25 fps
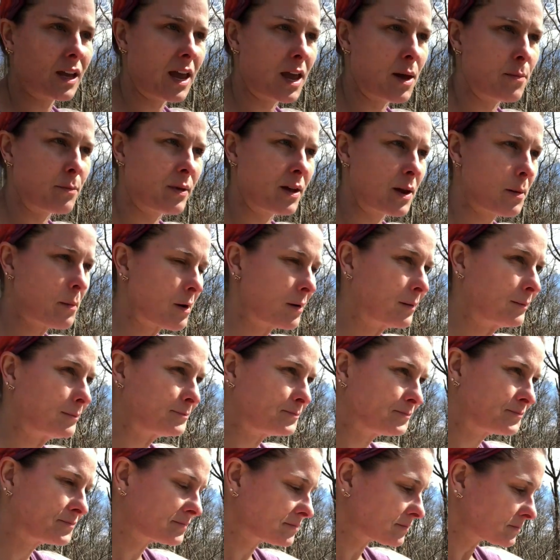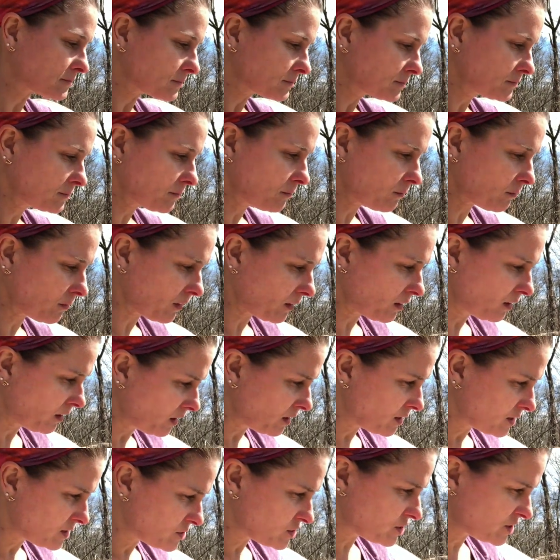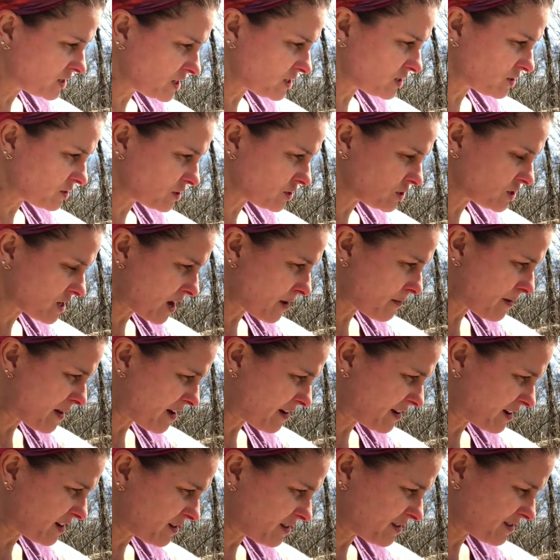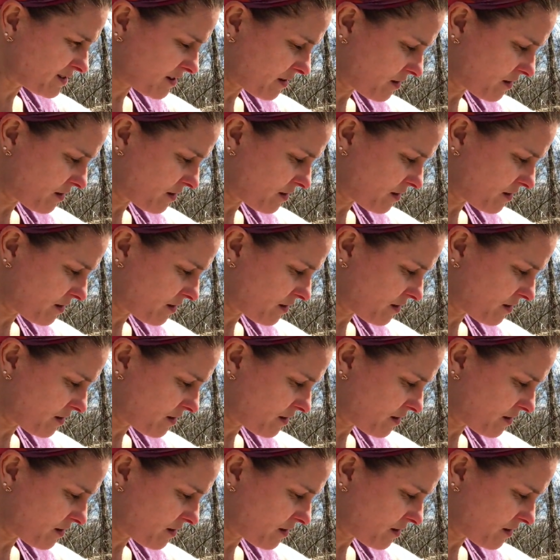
Can't blame her. She does a good job out here,